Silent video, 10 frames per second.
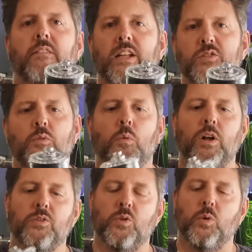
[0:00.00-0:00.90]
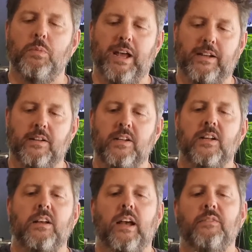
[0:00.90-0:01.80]
That's the one drawback.
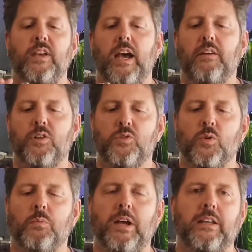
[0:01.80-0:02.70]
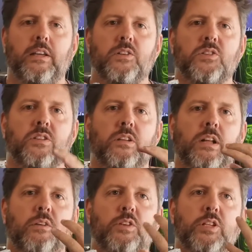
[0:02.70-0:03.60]
And the other drawback is,
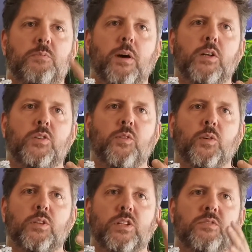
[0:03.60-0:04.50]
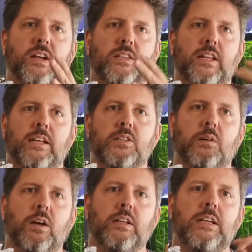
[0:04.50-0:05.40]
you know, these sponge filters, they attract
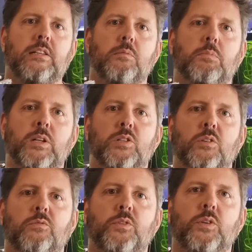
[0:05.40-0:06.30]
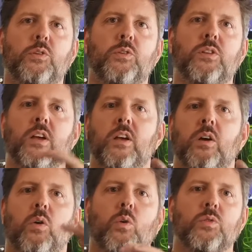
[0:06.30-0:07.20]
uneaten bits of food,
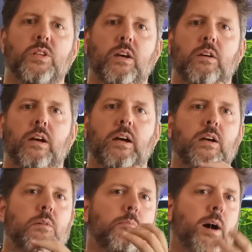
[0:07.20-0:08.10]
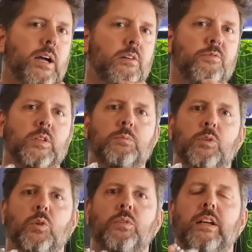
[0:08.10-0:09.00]
also
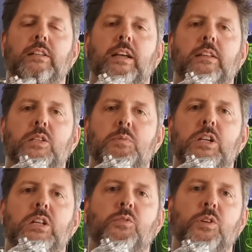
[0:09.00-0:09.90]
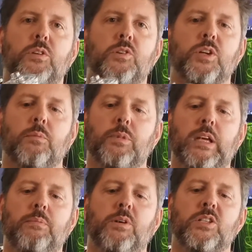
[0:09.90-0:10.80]
biofilm and all that, and especially for you shrimp
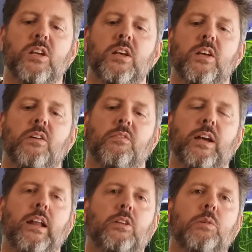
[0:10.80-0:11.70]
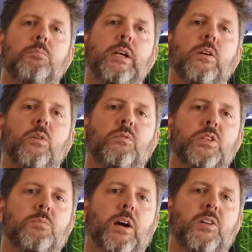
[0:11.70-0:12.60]
keepers, they like to pick on
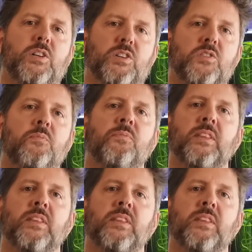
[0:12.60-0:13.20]
the sponges.